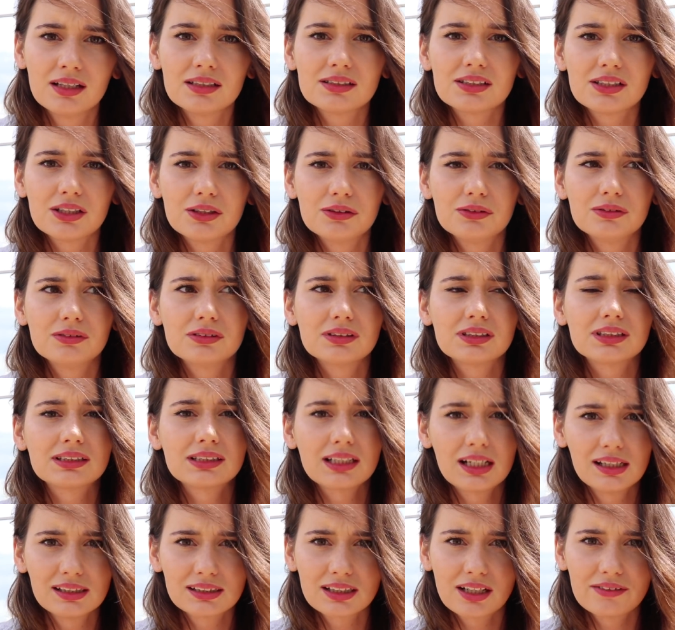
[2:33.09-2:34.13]
So
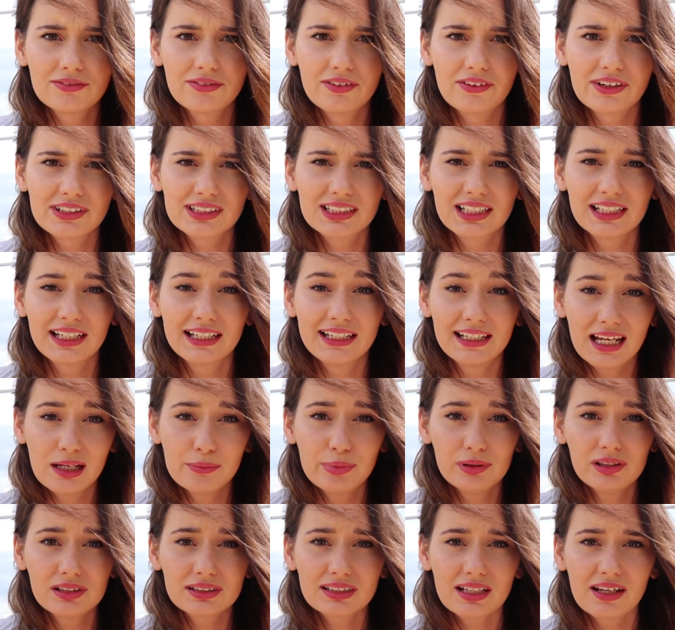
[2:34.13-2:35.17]
cells are fluorescently
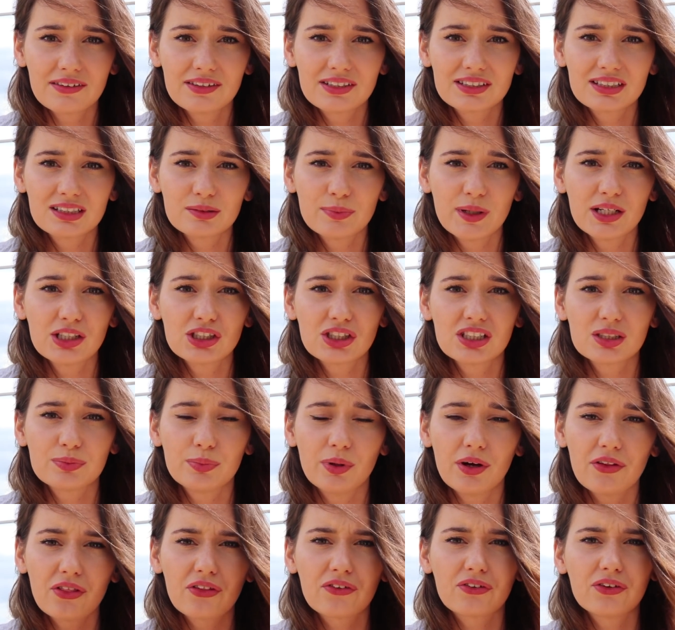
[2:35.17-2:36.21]
labeled and the suspension is
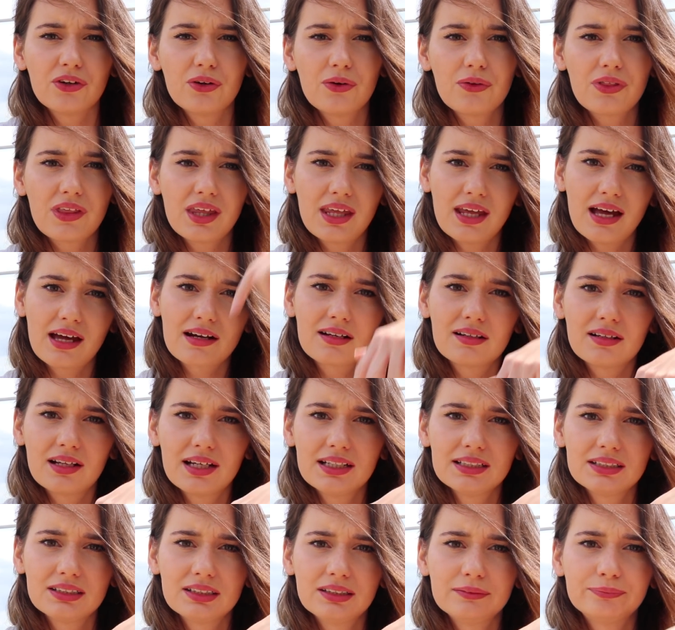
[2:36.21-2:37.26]
put through the
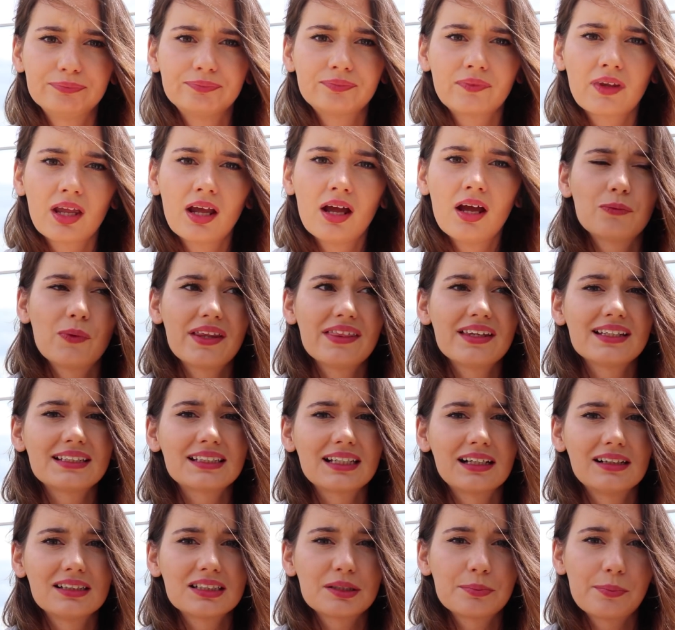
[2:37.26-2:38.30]
analyzer. When the
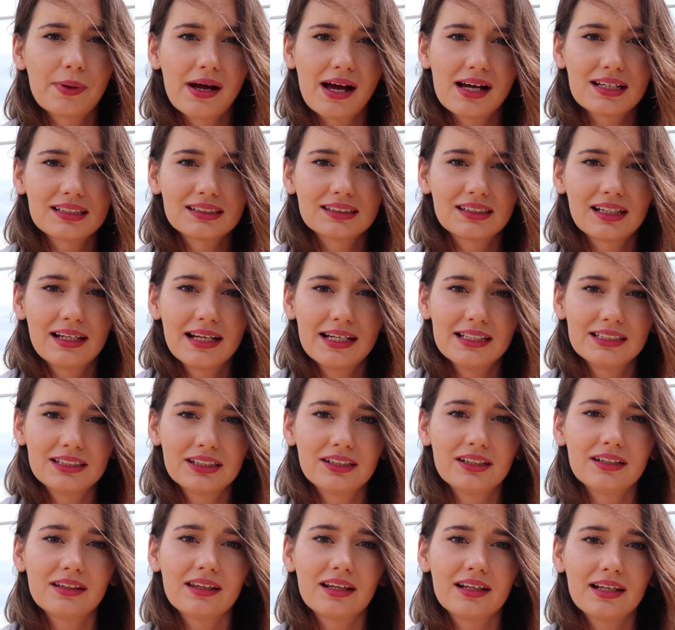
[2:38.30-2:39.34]
cells pass the
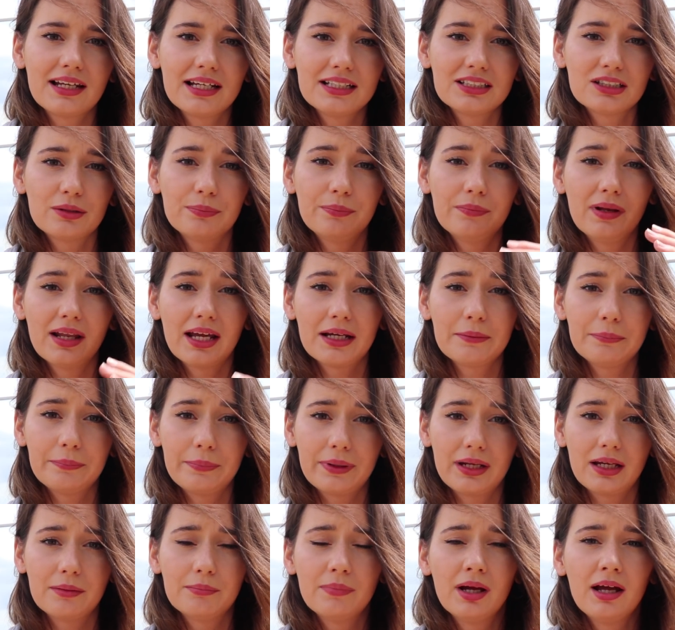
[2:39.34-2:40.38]
laser, the laser light
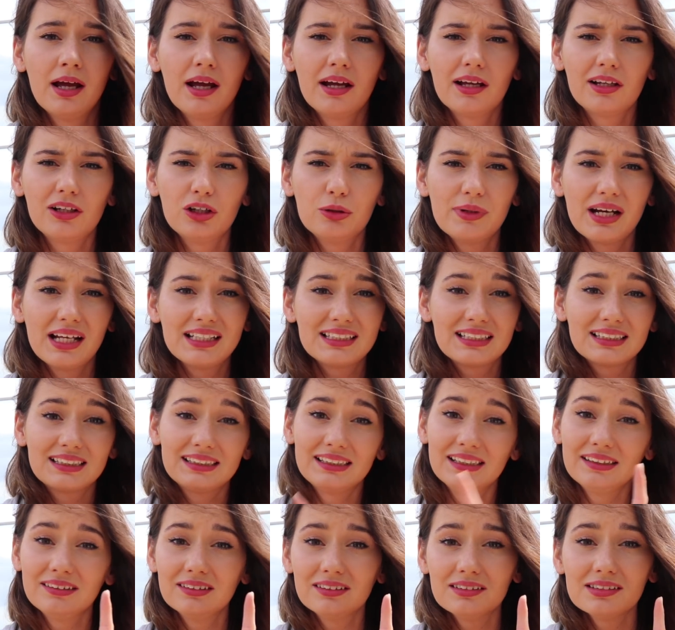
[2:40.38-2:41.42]
beam illuminates a
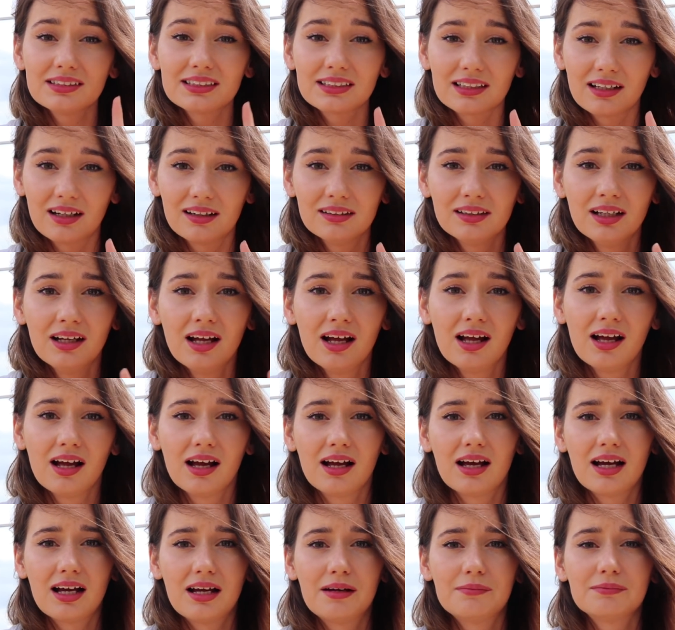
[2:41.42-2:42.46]
single cell.
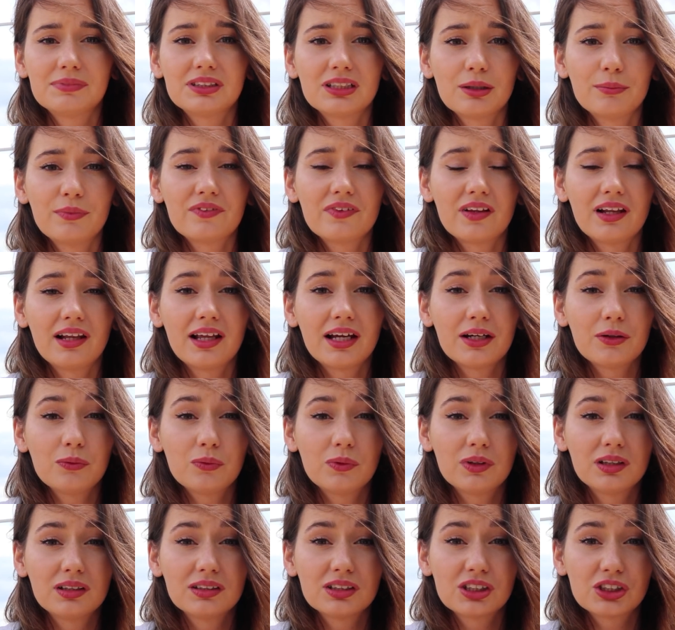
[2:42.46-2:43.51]
Um, some of the light
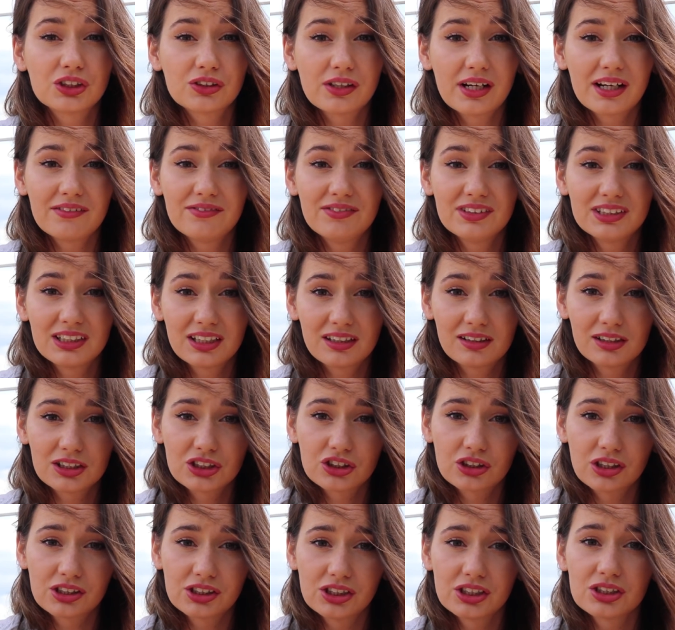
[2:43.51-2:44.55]
will strike physical
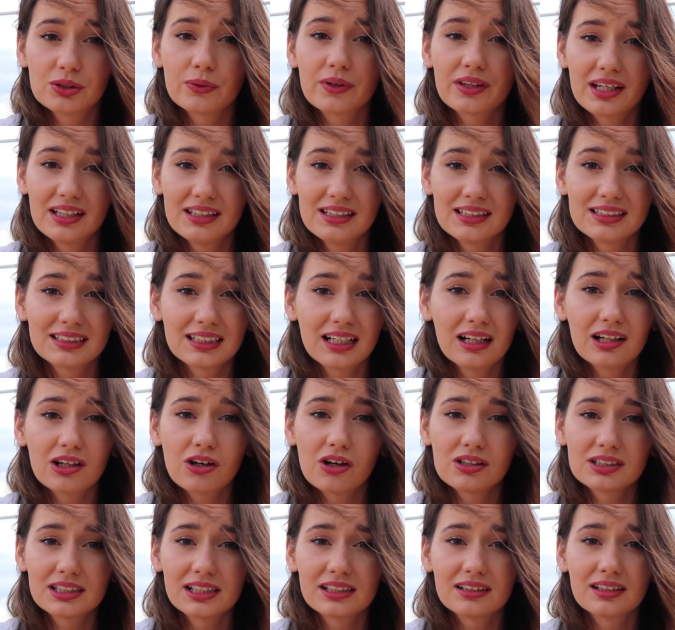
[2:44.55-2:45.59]
structures within the cell,
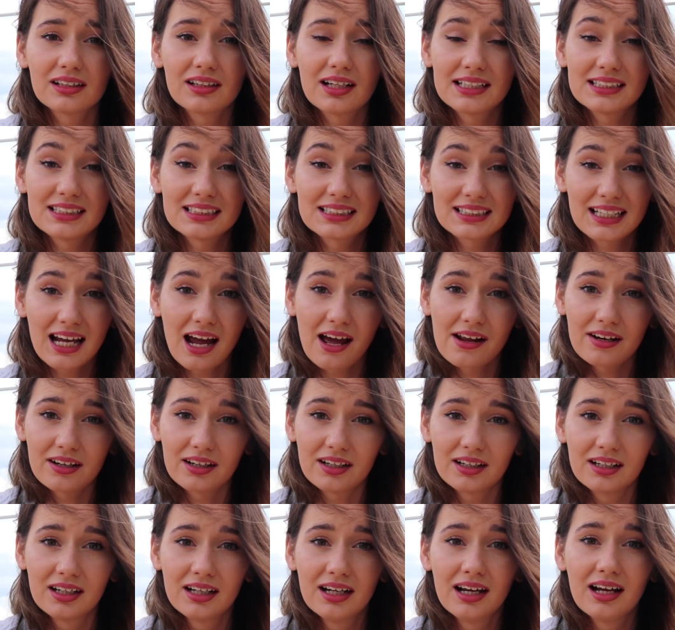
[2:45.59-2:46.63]
causing the light to
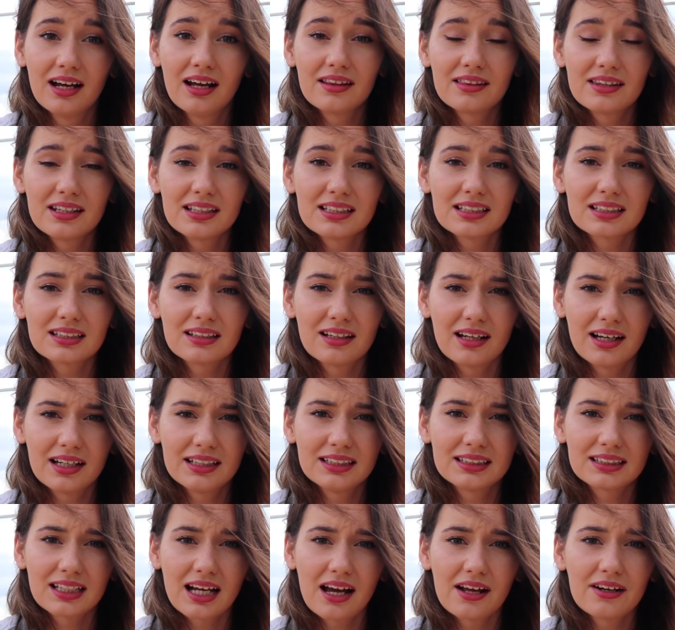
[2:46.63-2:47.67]
scatter. This
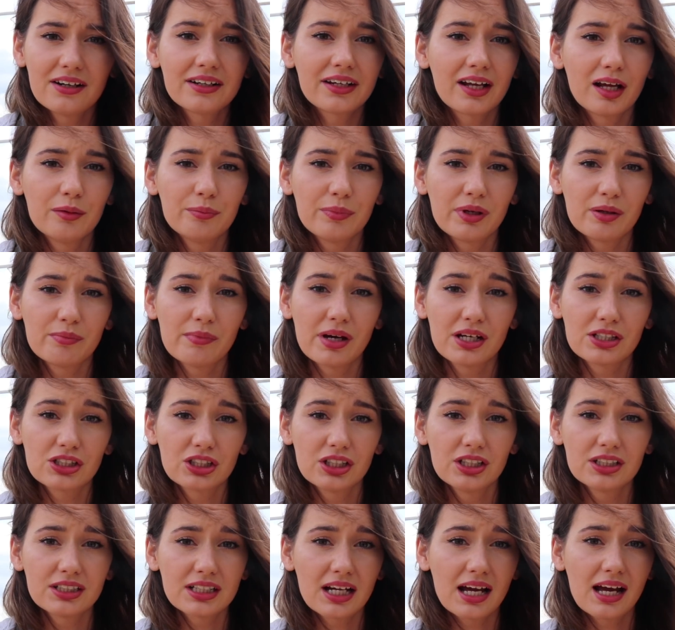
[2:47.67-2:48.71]
light scatter can be
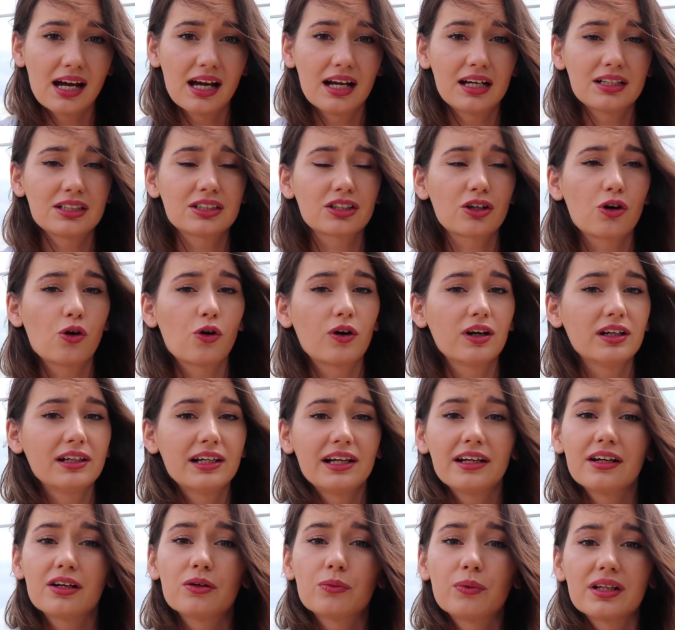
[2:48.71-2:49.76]
measured and
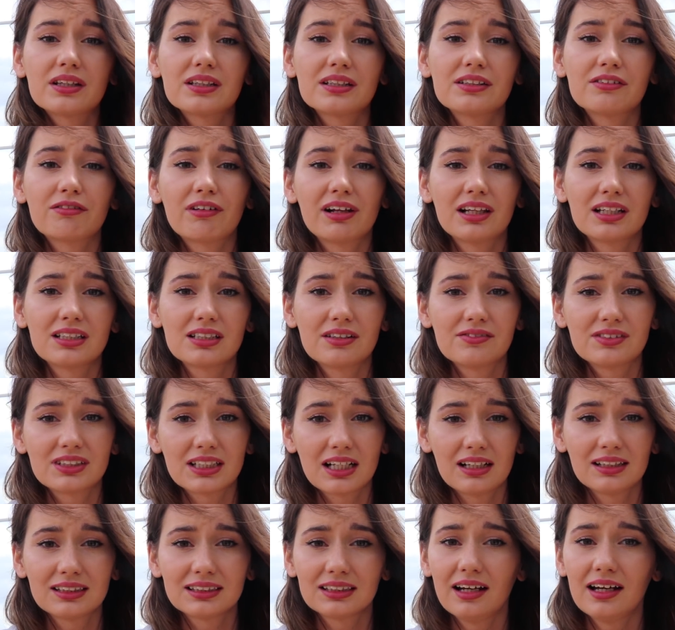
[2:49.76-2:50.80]
correlated with relative
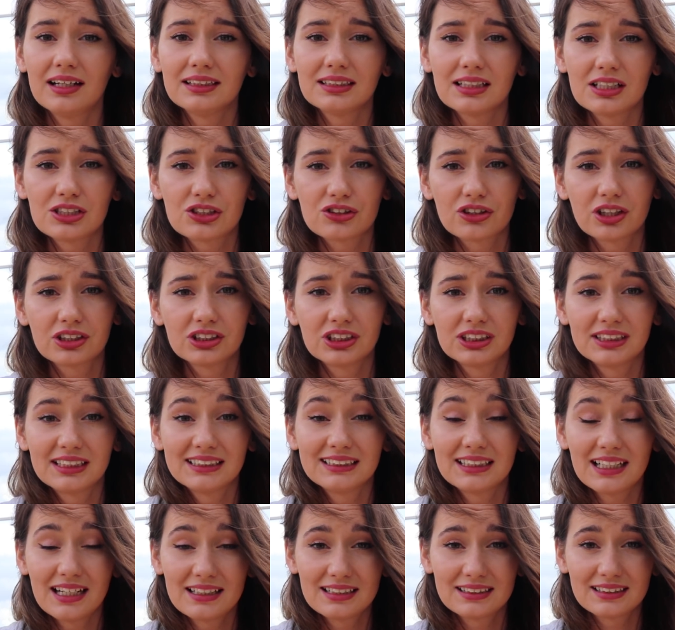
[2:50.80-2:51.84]
cell size and structures
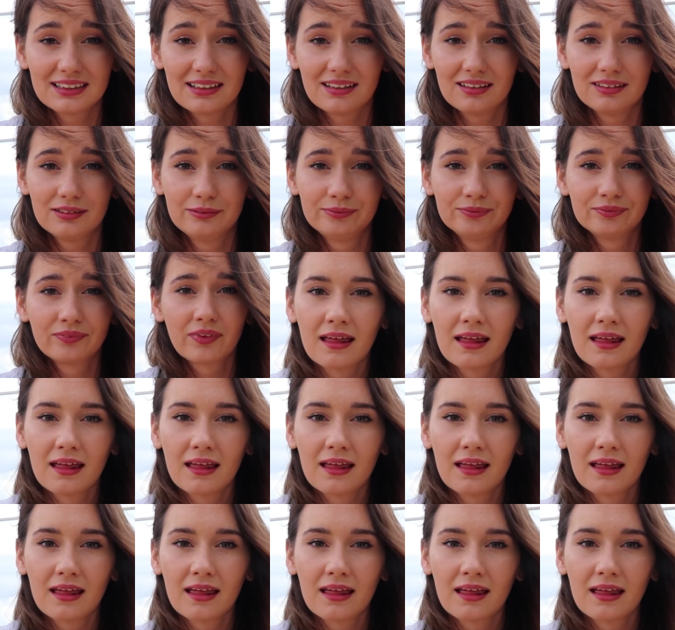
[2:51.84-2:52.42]
inside the cell.